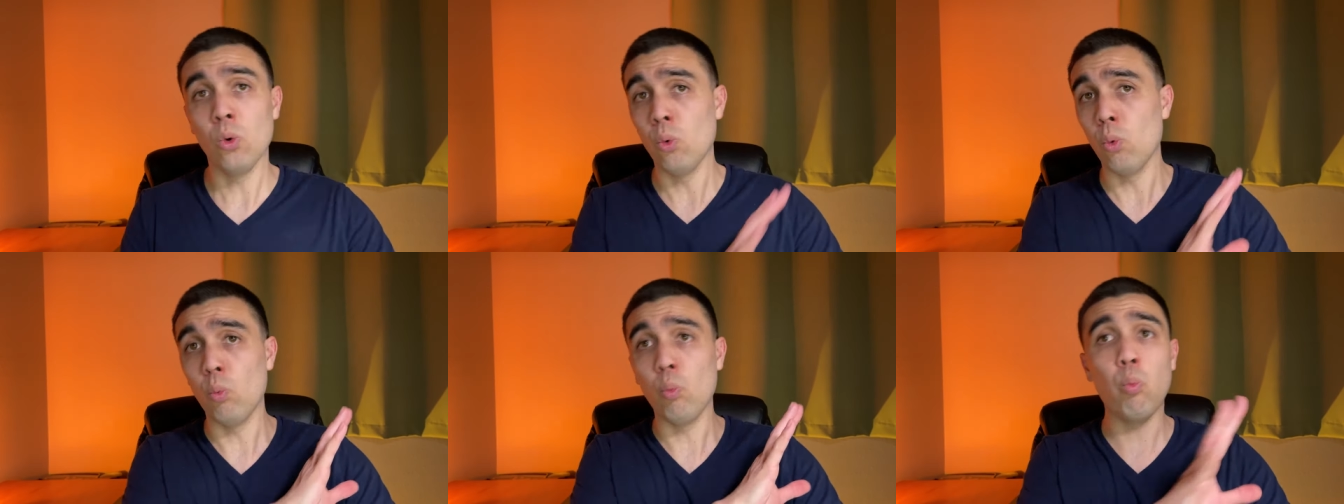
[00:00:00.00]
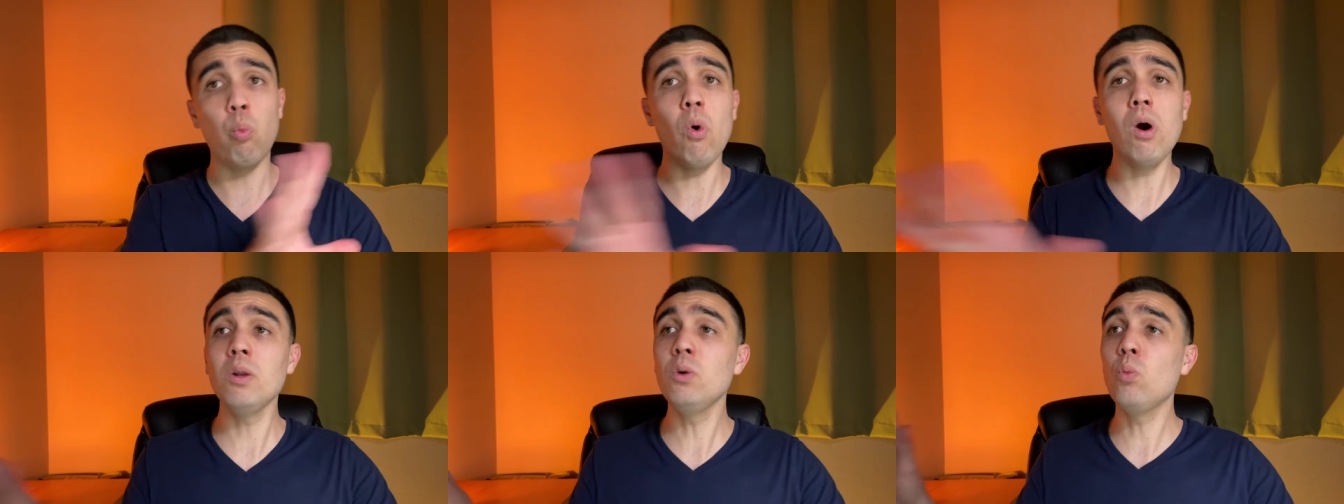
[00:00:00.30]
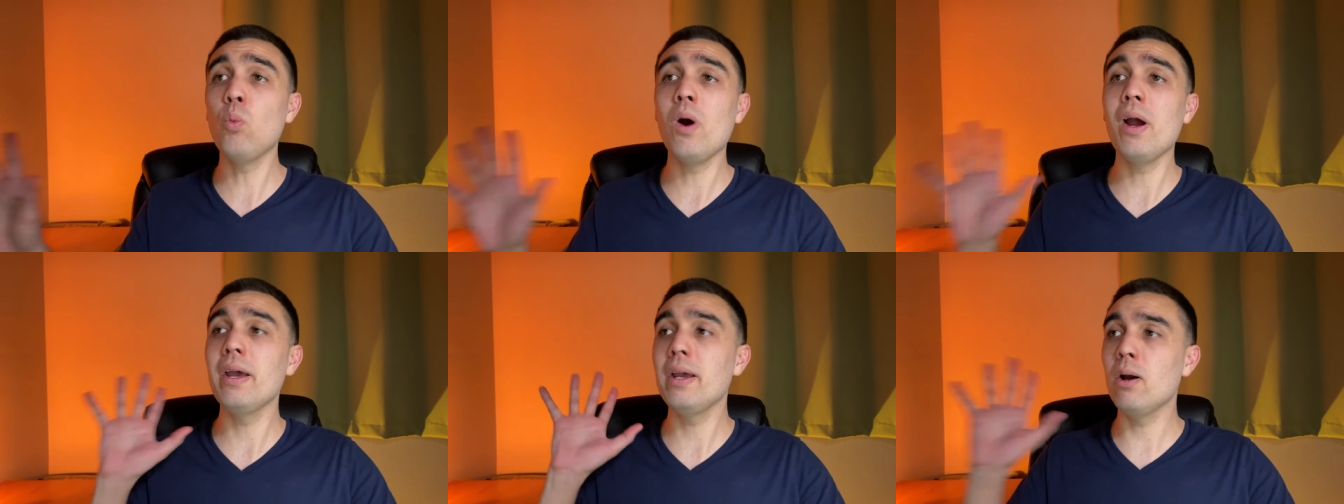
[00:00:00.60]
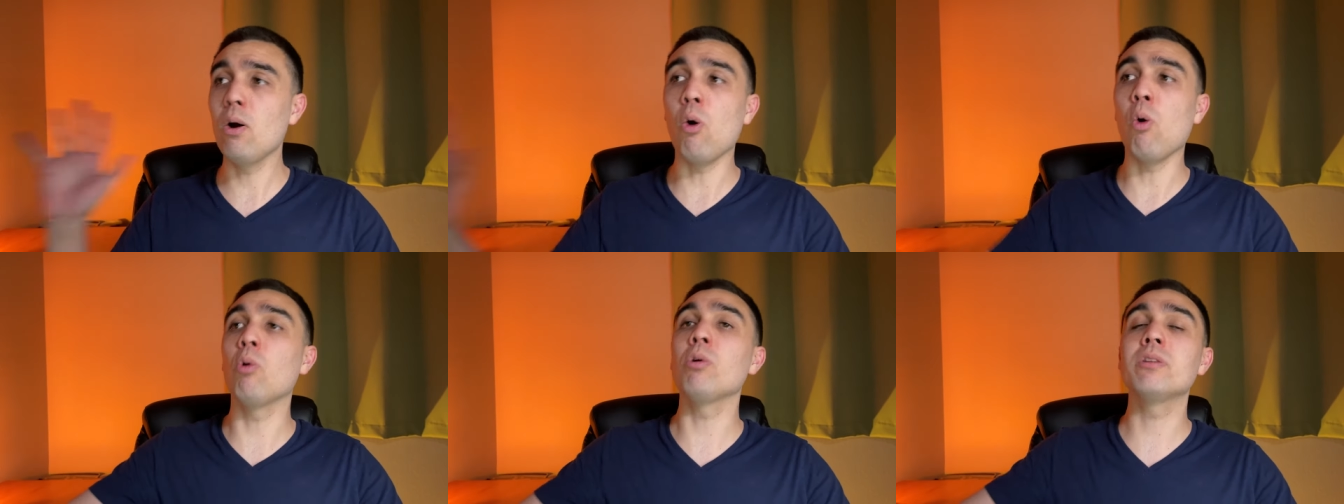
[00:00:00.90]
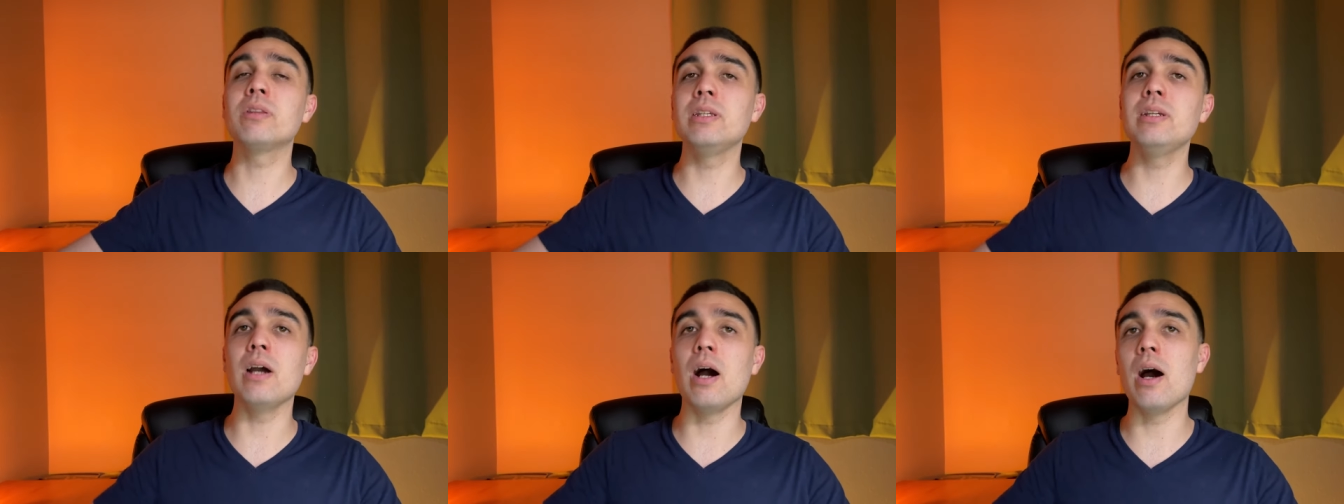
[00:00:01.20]
One way or
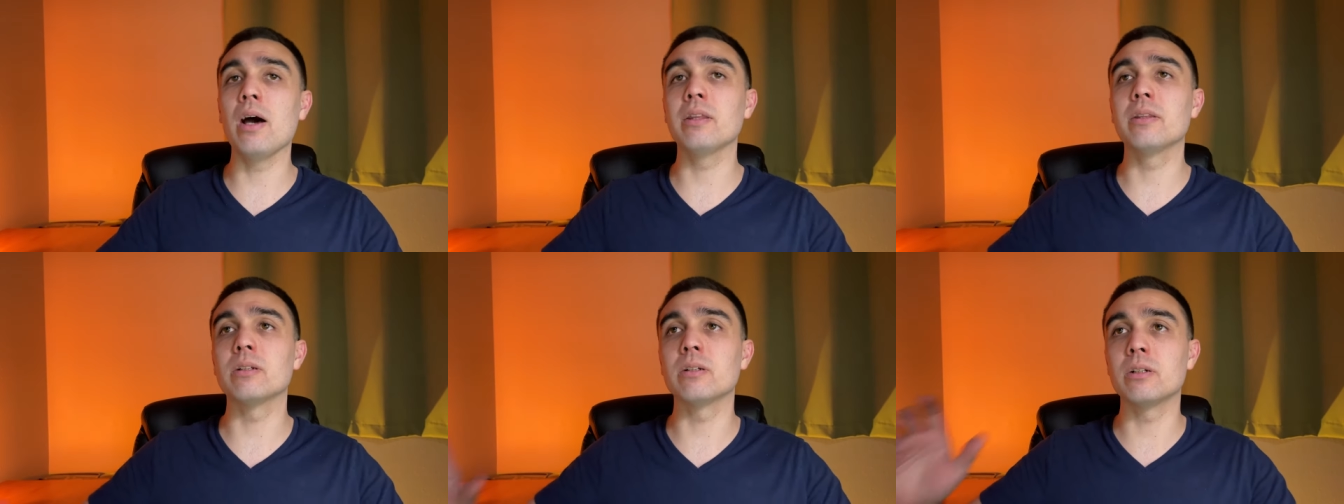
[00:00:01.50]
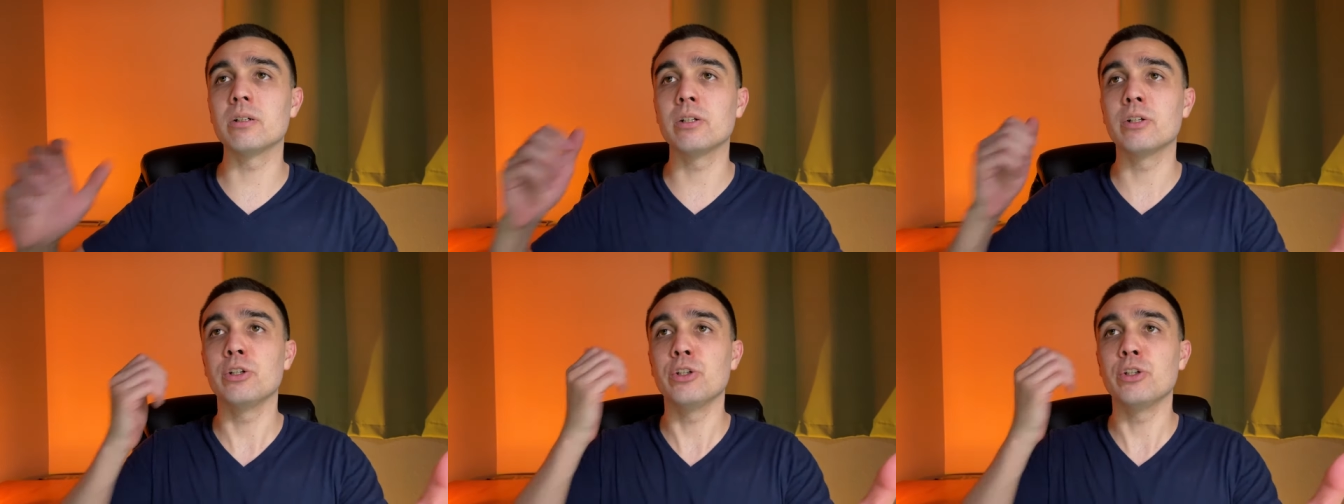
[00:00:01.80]
the other,